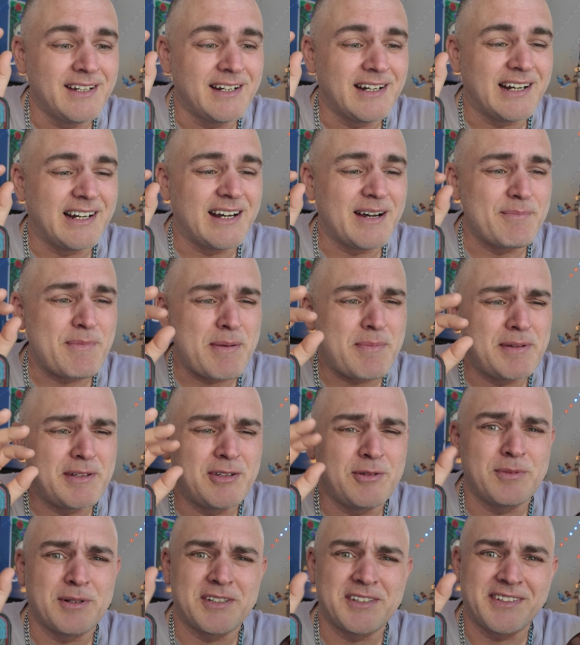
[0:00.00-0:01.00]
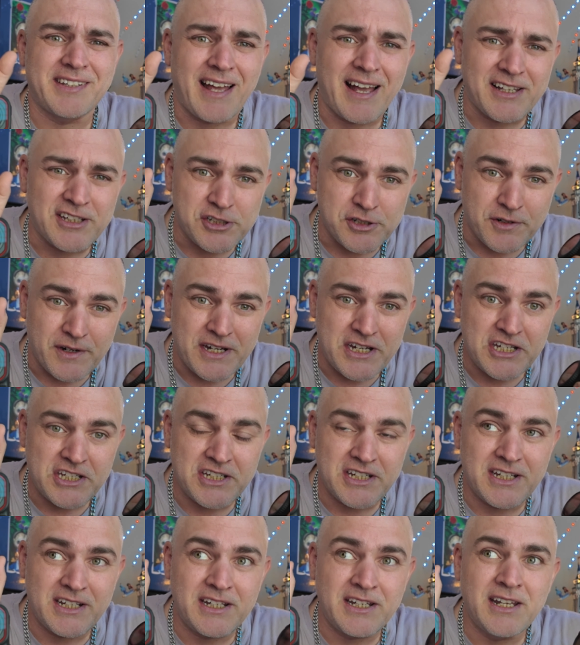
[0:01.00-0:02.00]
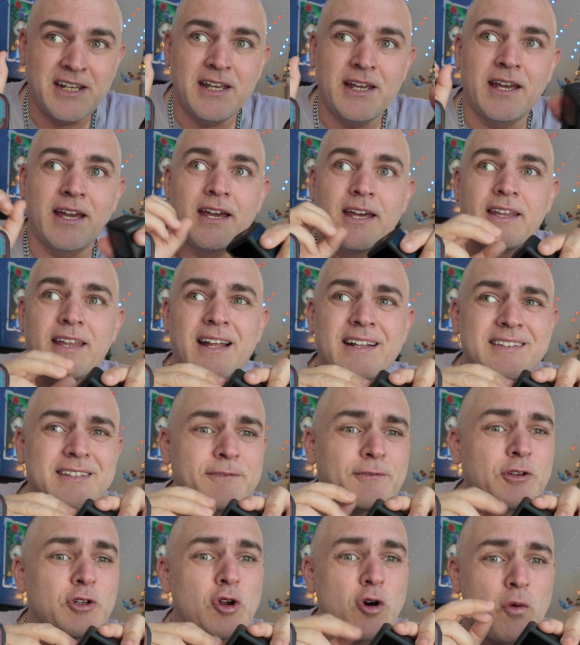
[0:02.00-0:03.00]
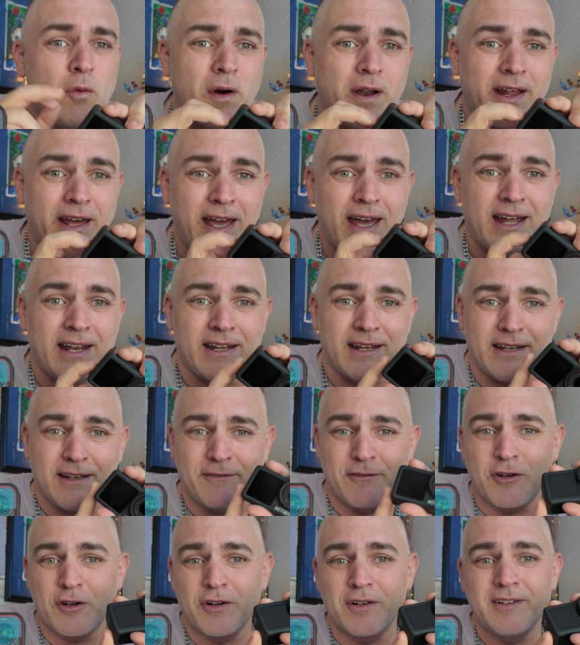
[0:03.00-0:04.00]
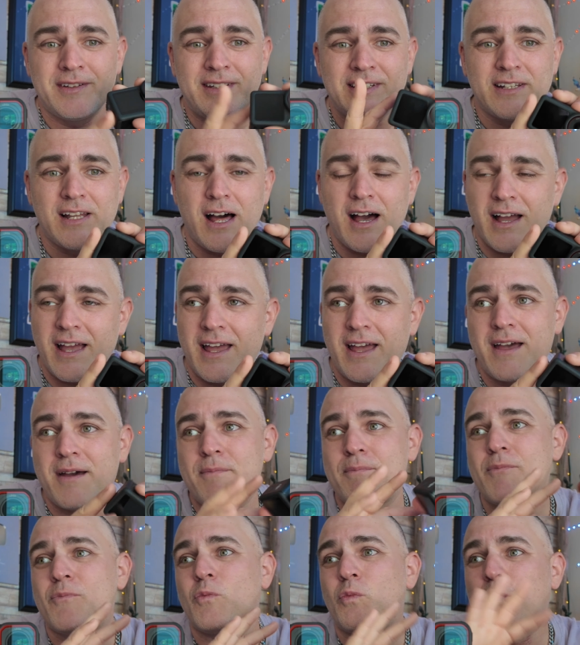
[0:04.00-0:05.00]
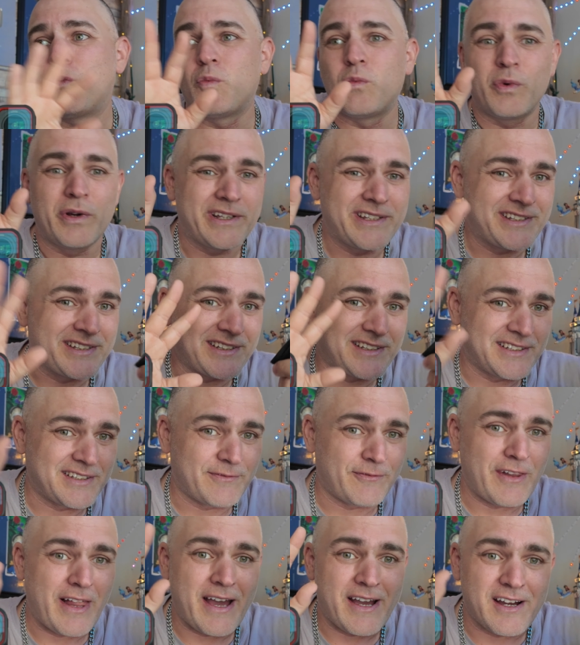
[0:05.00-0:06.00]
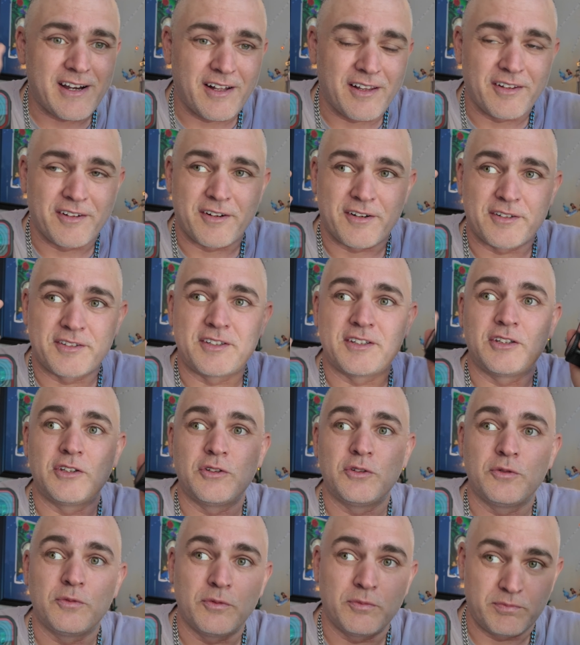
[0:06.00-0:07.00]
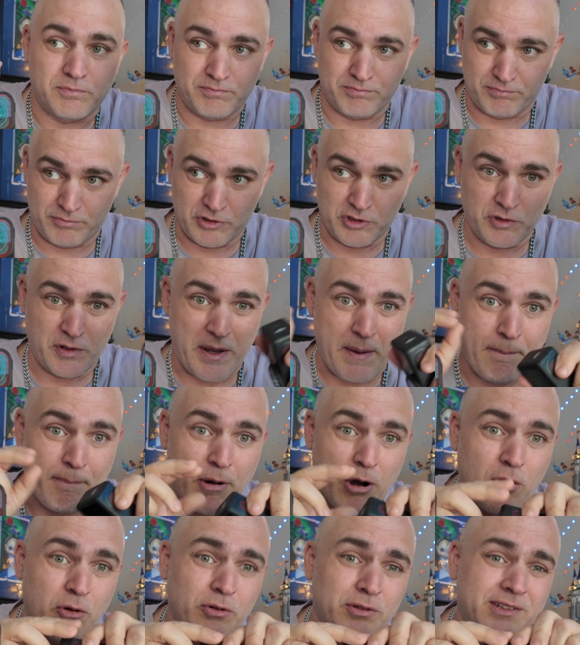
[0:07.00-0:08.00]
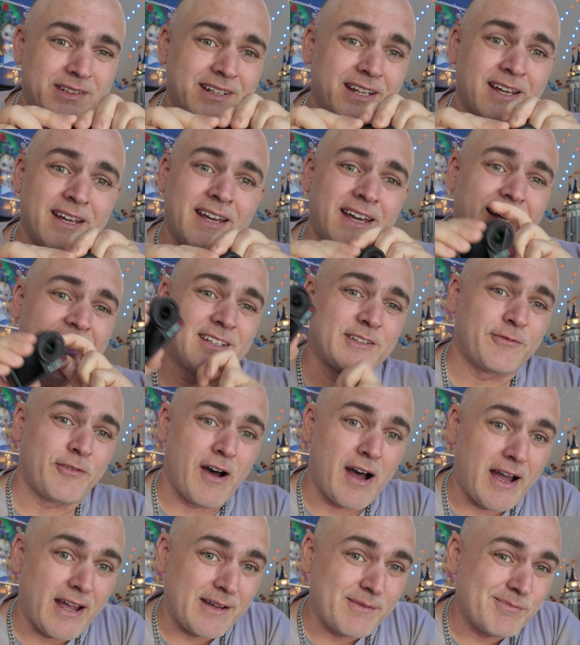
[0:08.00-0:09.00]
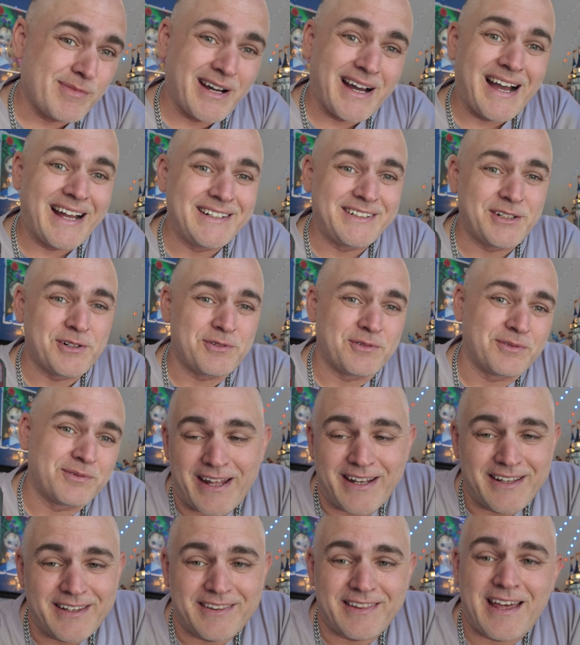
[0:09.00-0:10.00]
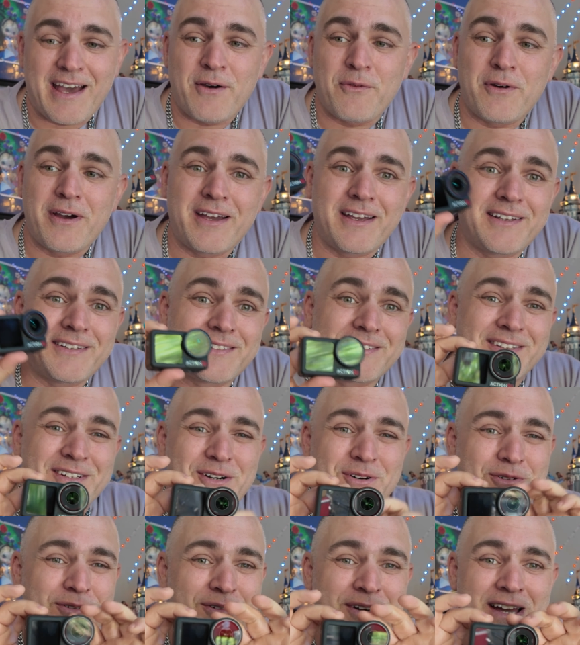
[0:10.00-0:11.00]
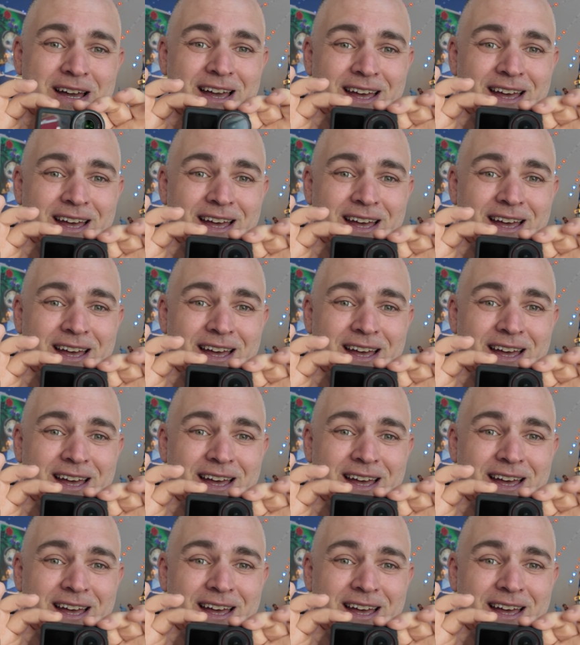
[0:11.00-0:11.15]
Maybe too much saturation, and that's if you don't want to edit. If you're in D-Log-M, which is flat colors, and you do it in post, it's fine, but I don't edit that way, so